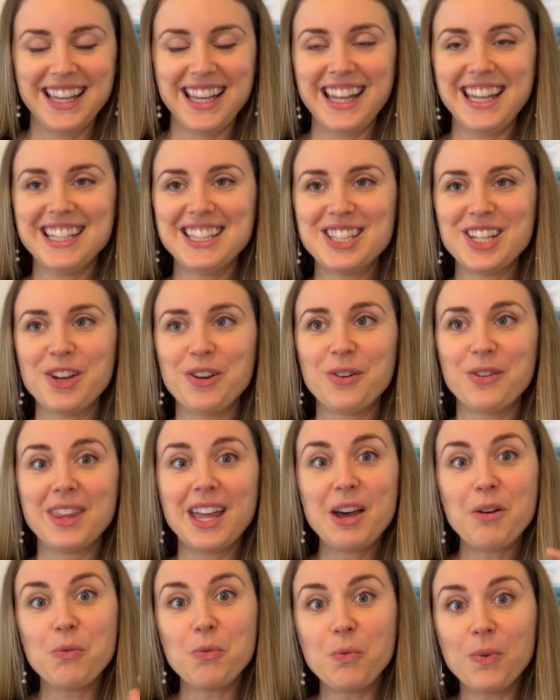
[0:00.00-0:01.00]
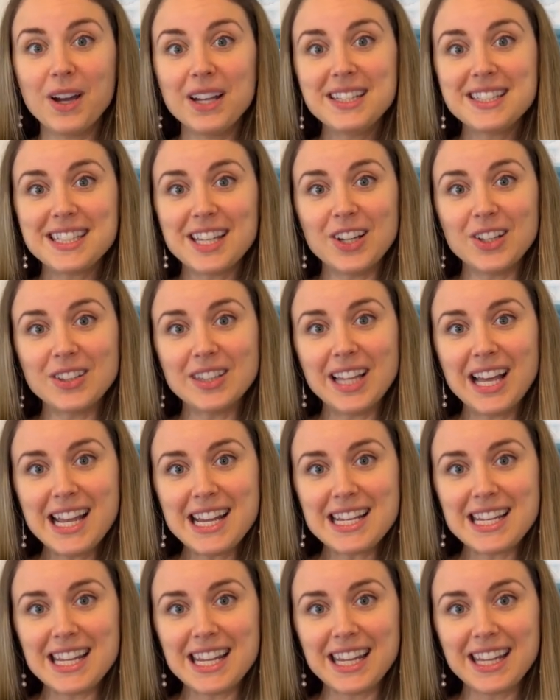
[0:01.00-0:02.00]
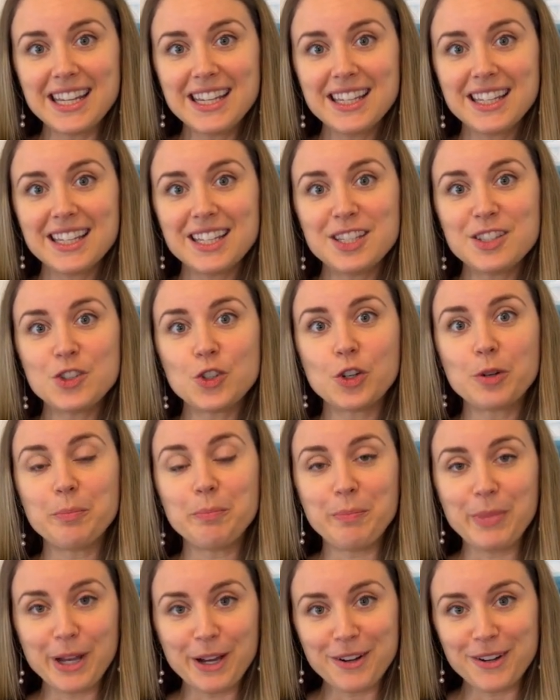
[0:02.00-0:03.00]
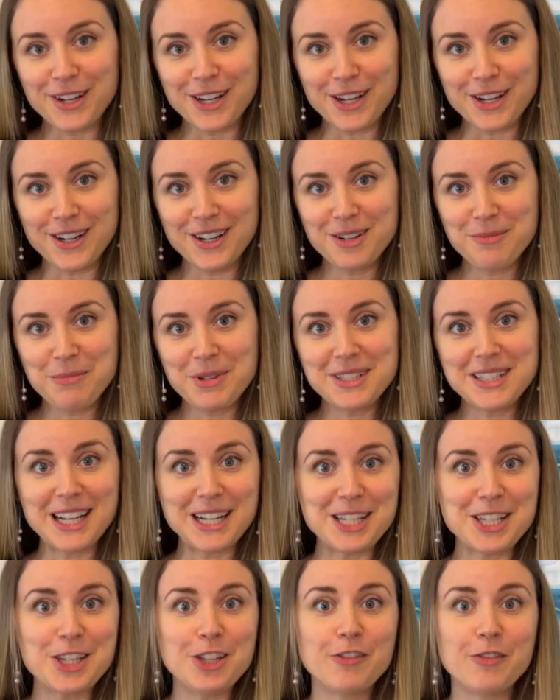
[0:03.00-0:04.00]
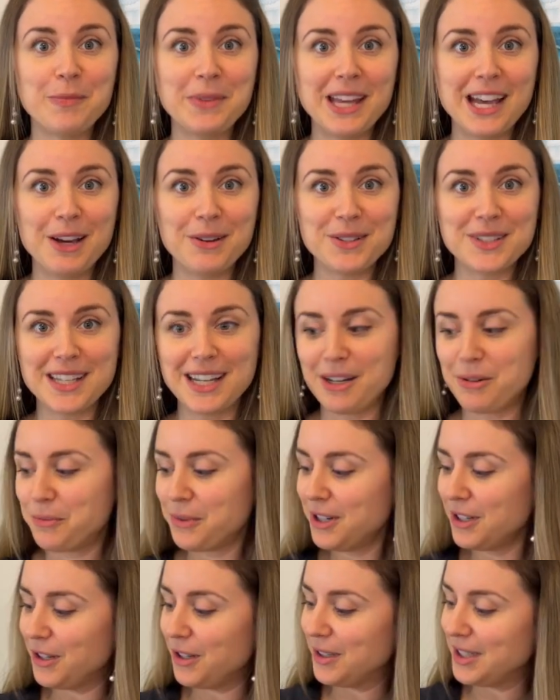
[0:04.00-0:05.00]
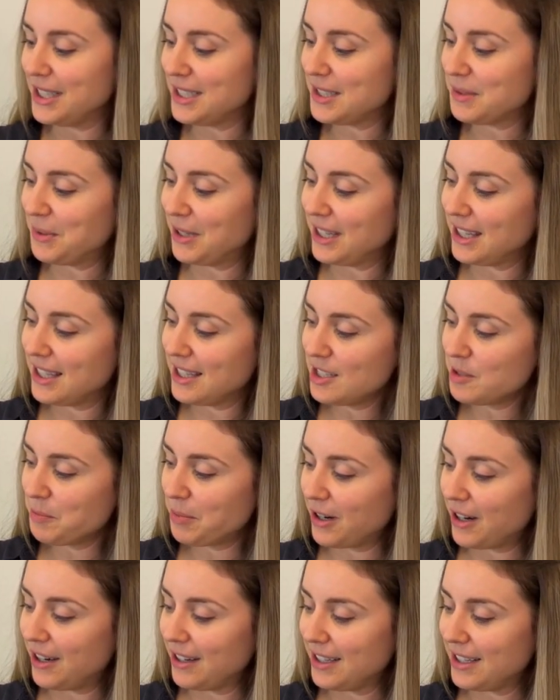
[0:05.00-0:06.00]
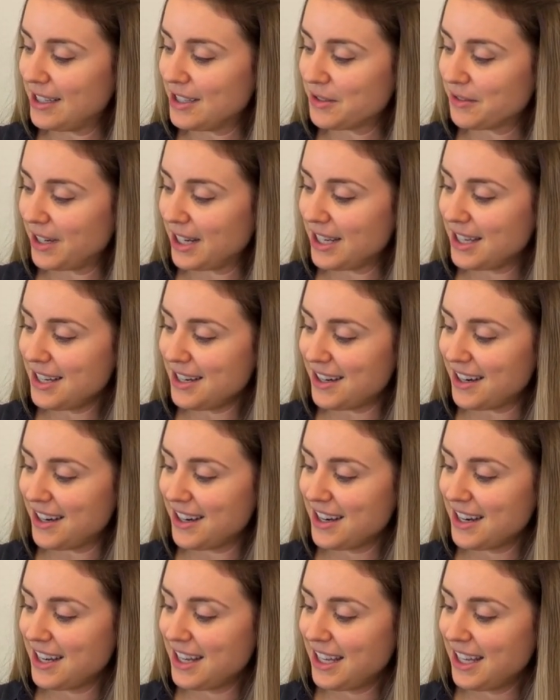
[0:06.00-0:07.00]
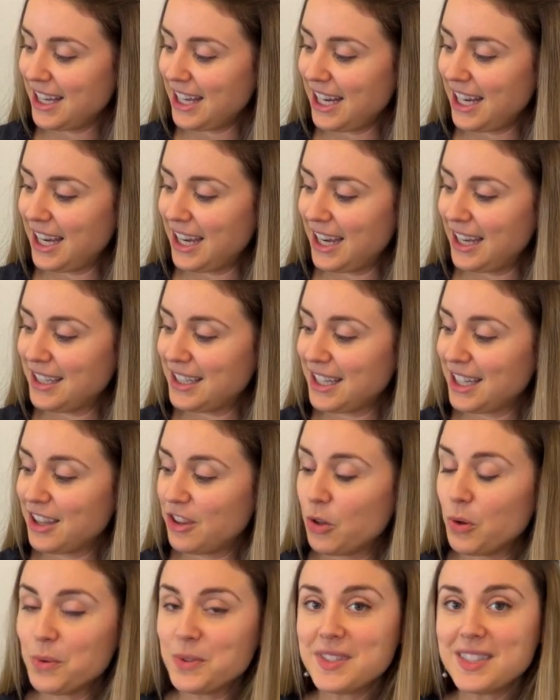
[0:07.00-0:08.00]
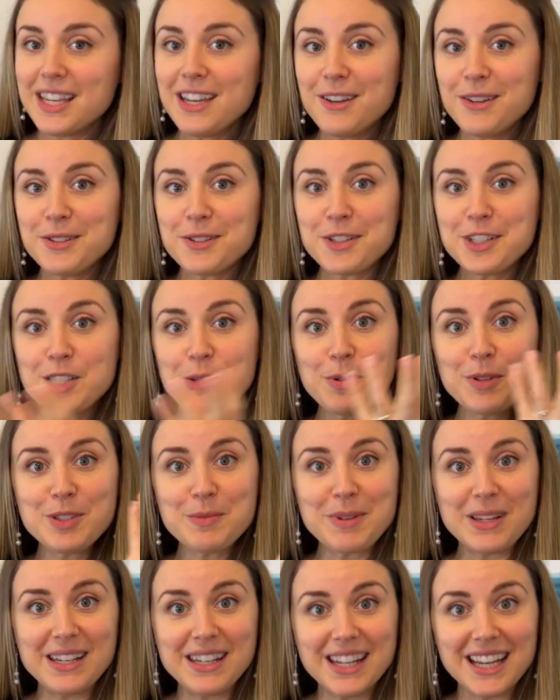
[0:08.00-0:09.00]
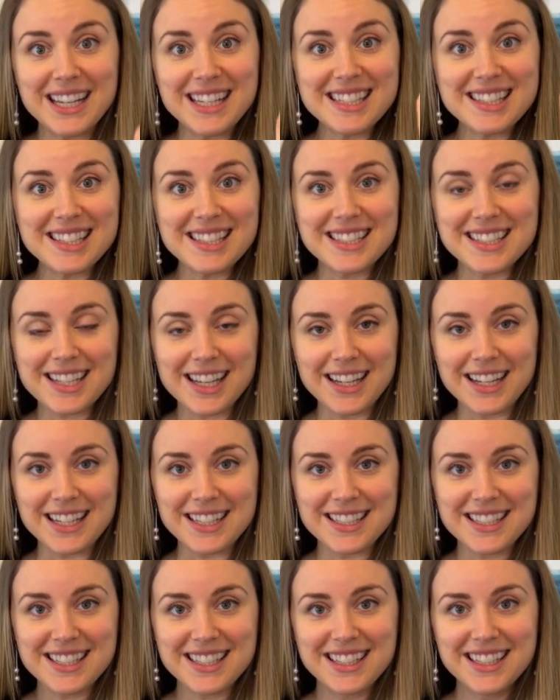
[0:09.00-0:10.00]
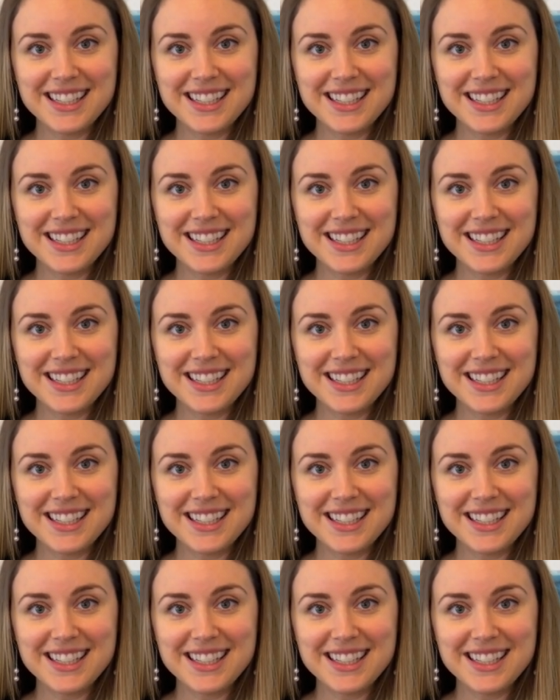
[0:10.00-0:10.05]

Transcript: And so that 1 cell lining is your barrier protecting you from the outside world. It's what this part is right here. And those cells are supposed to be nice and tight.